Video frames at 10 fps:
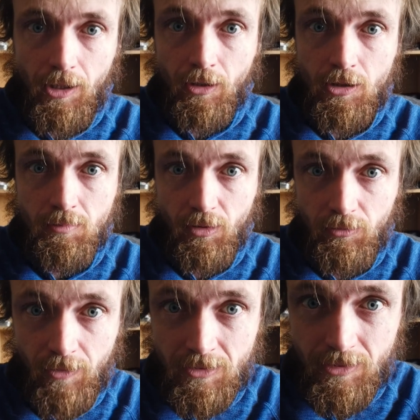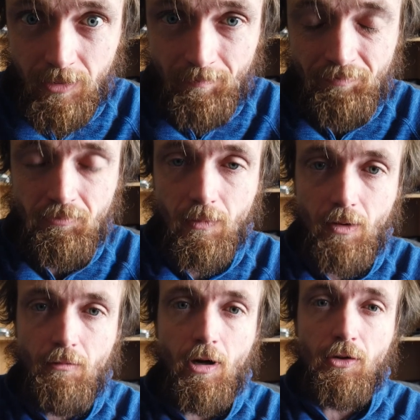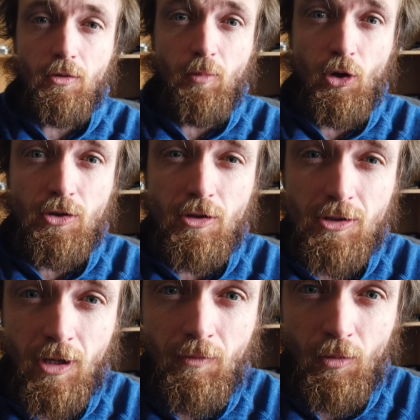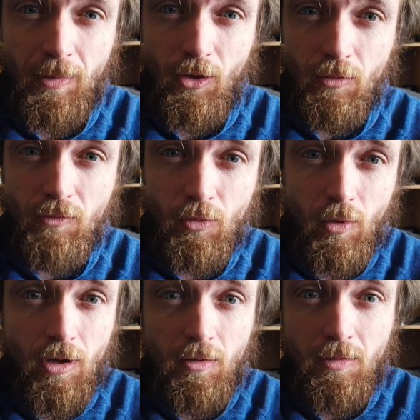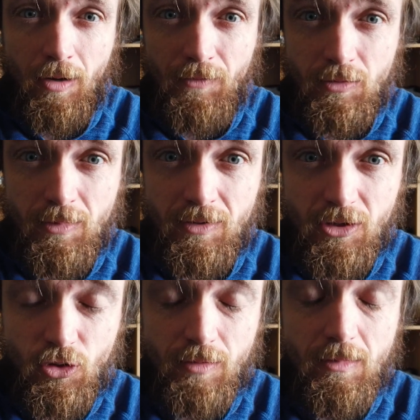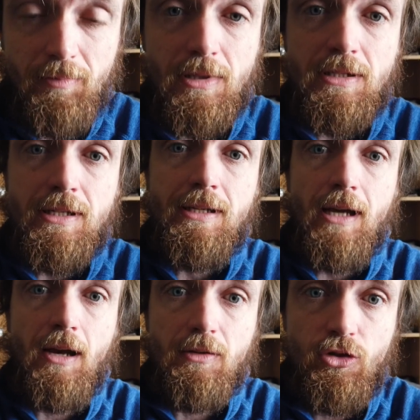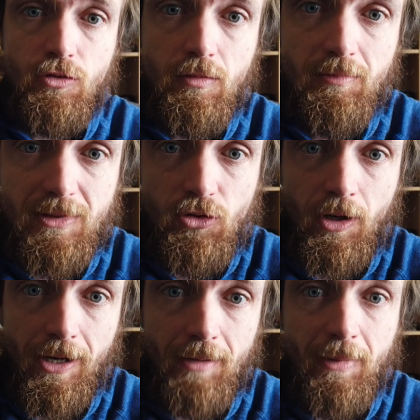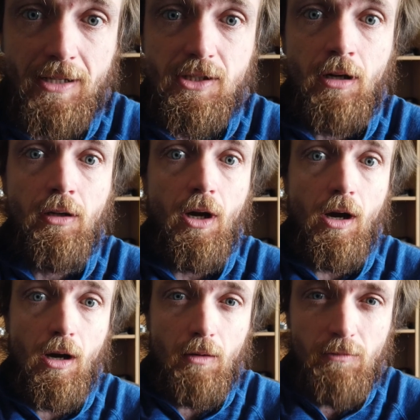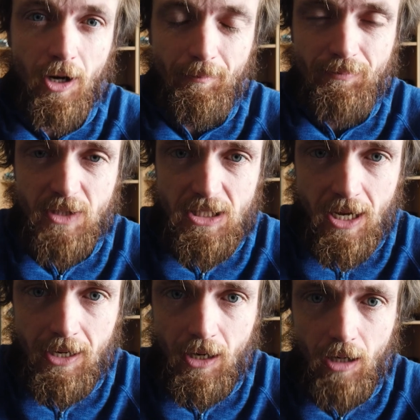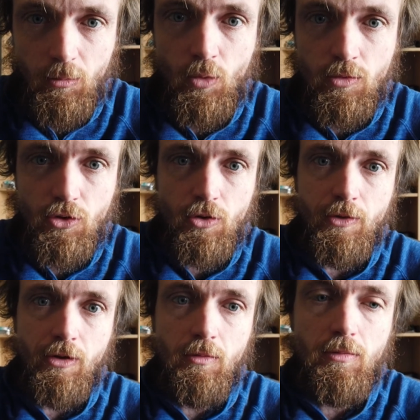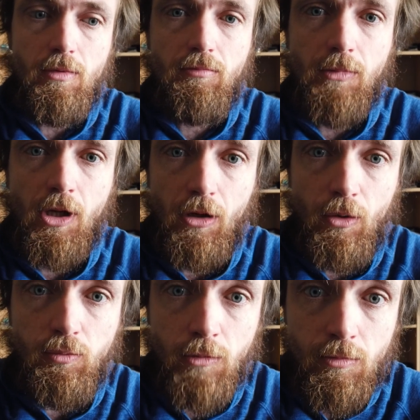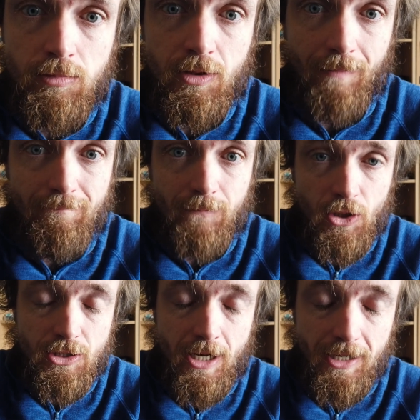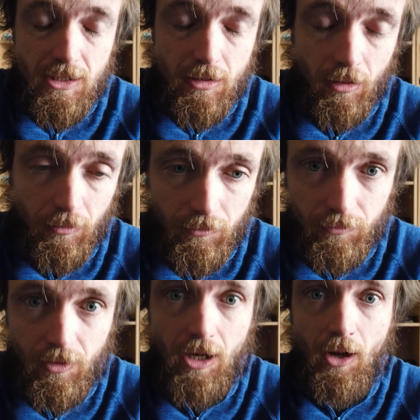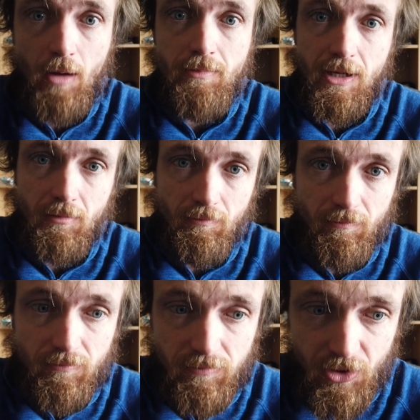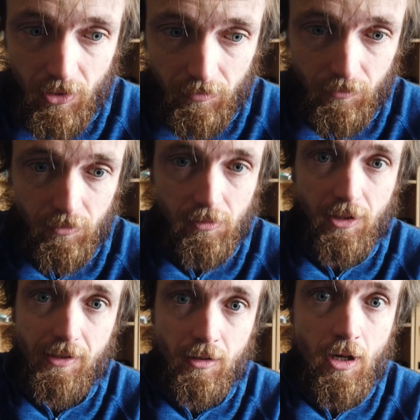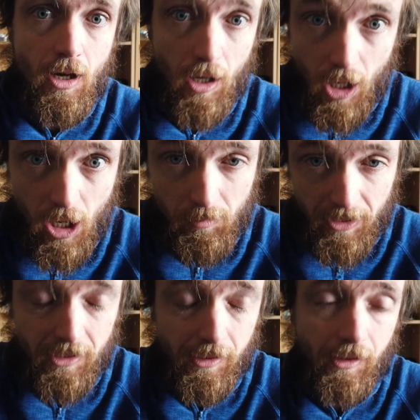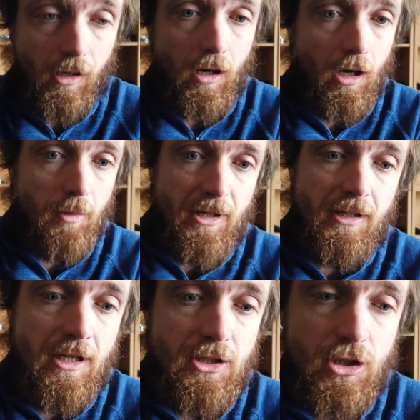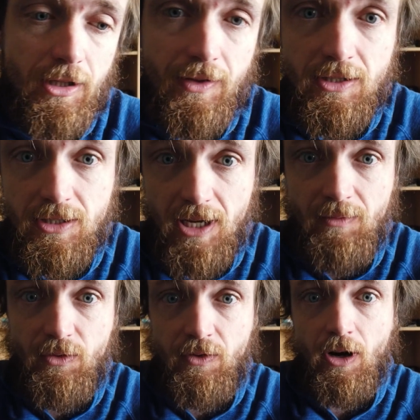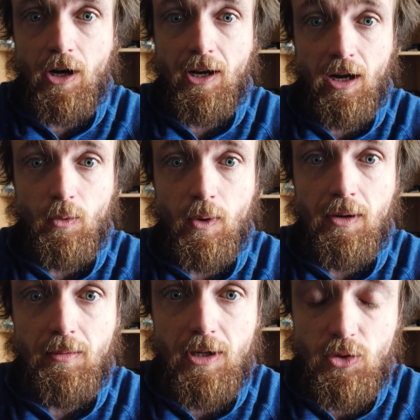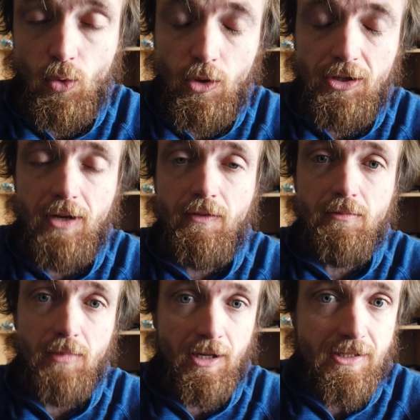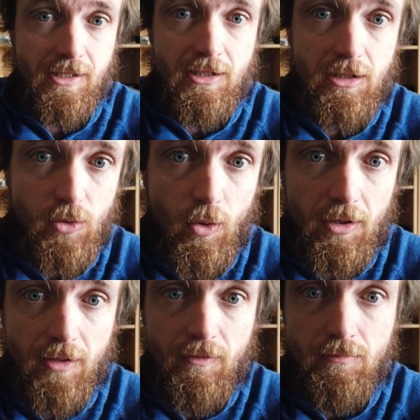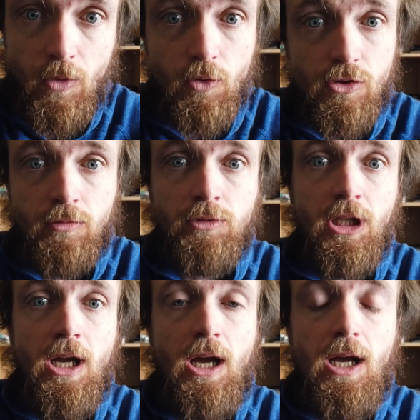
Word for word: Hi guys, Plum Friends here. Right, I do apologise that I've not been on for a while. I've just been extremely busy and trying to get better. Right, today I'm going to show you a lone wolf's first aid stuff. And I mean stuff, gear, I mean gear. I mean literally this is everything I carry. It's all in different places, it's all in different modules.